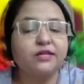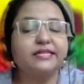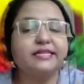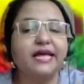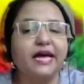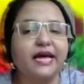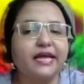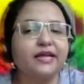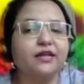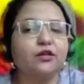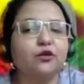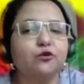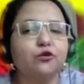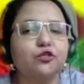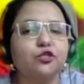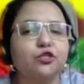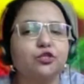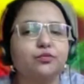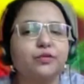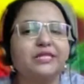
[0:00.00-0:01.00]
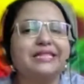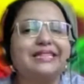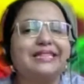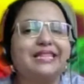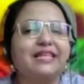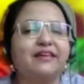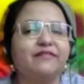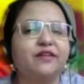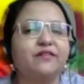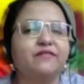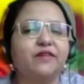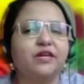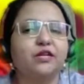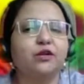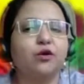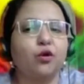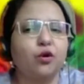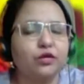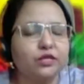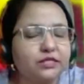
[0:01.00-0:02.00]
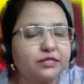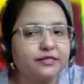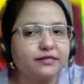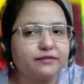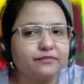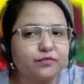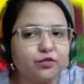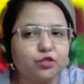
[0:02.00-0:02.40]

diagnosed with level 1 autism.